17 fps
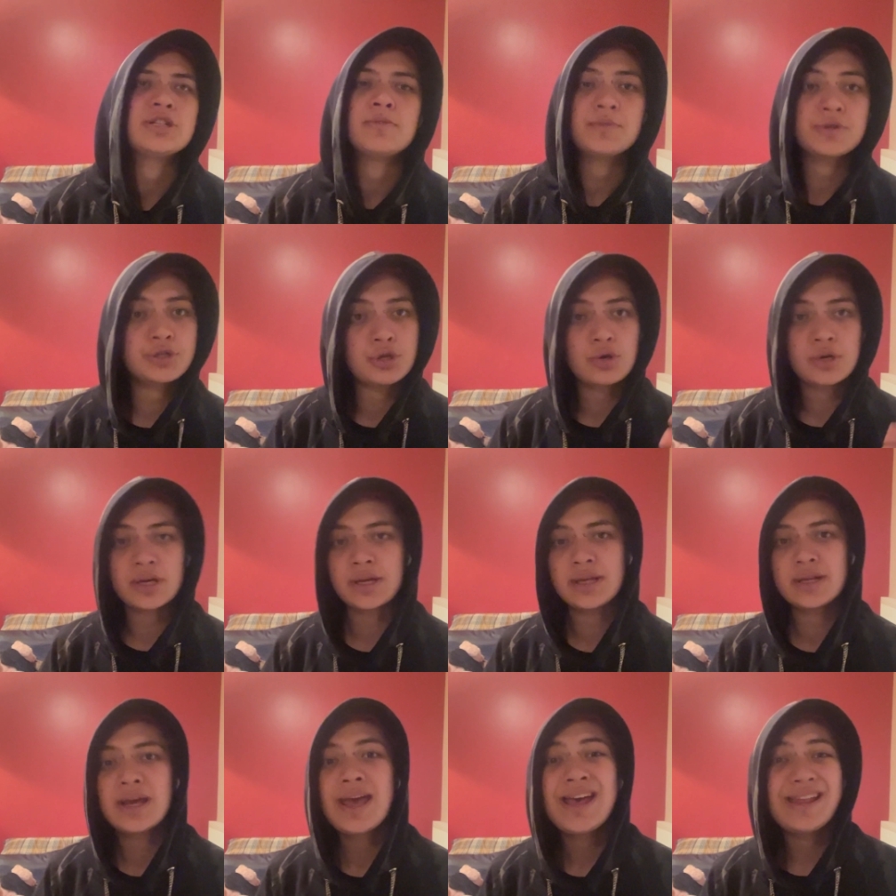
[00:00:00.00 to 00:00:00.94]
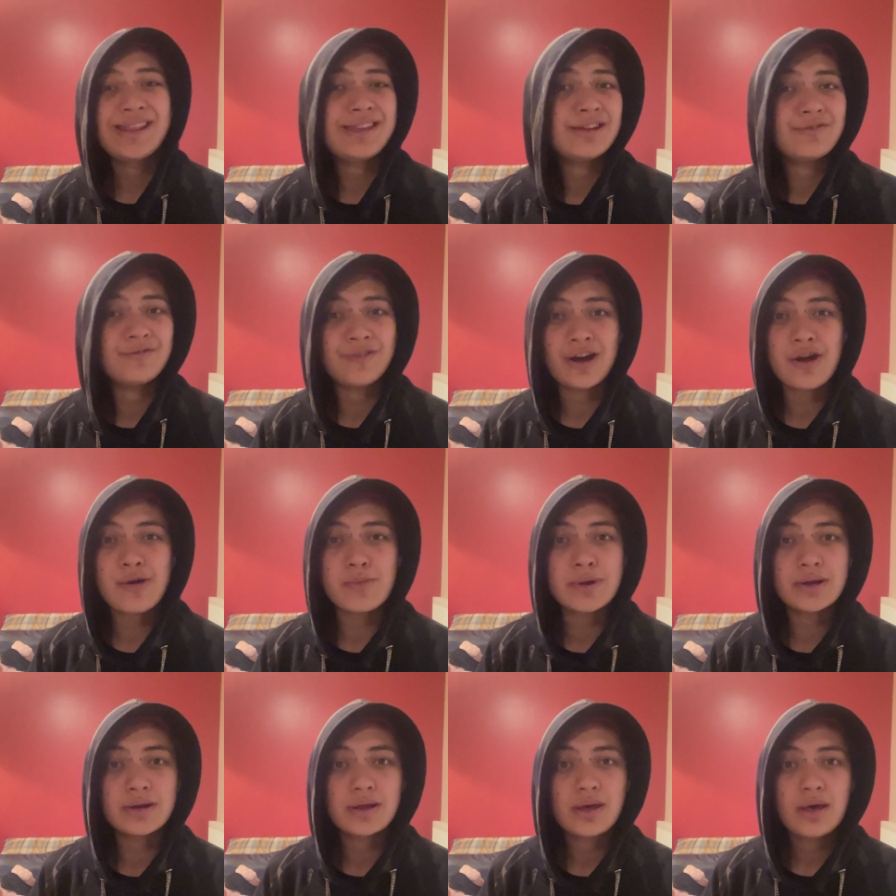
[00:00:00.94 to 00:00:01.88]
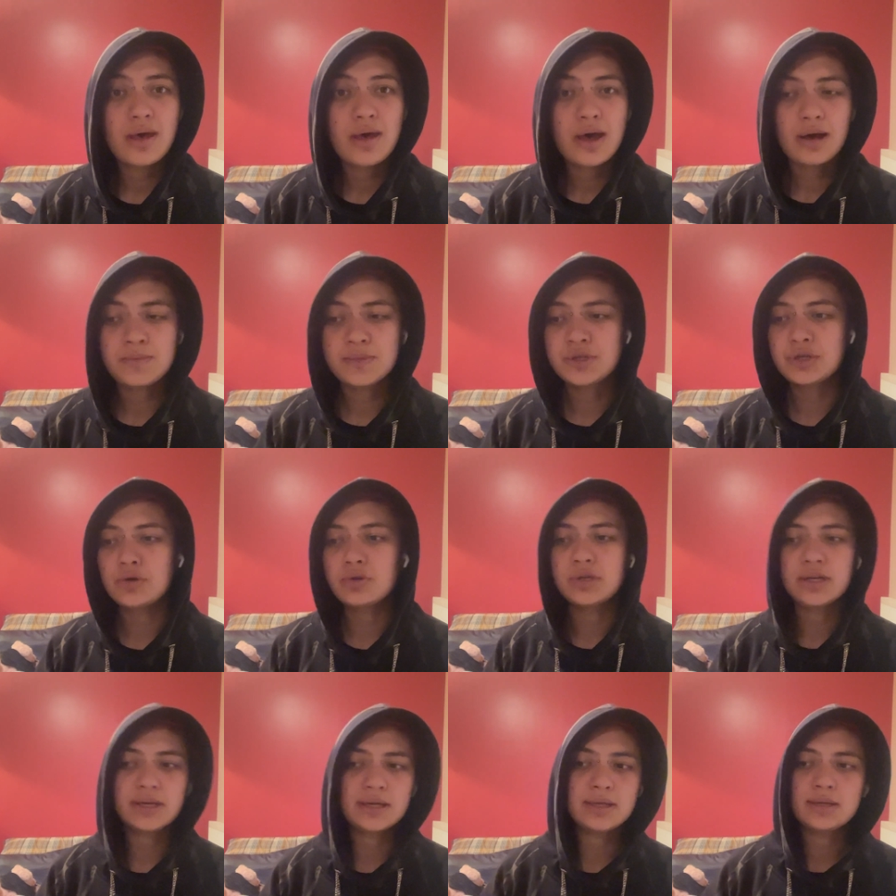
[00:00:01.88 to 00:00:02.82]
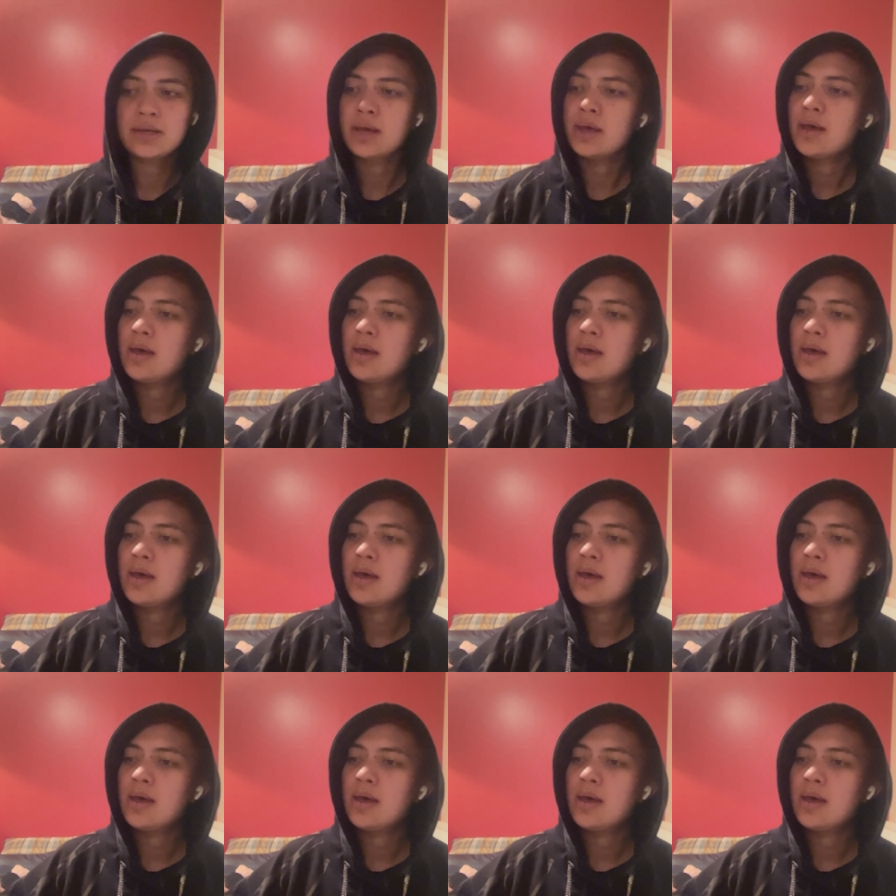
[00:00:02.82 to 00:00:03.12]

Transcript: I'm soaking in the environment. I'm soaking in,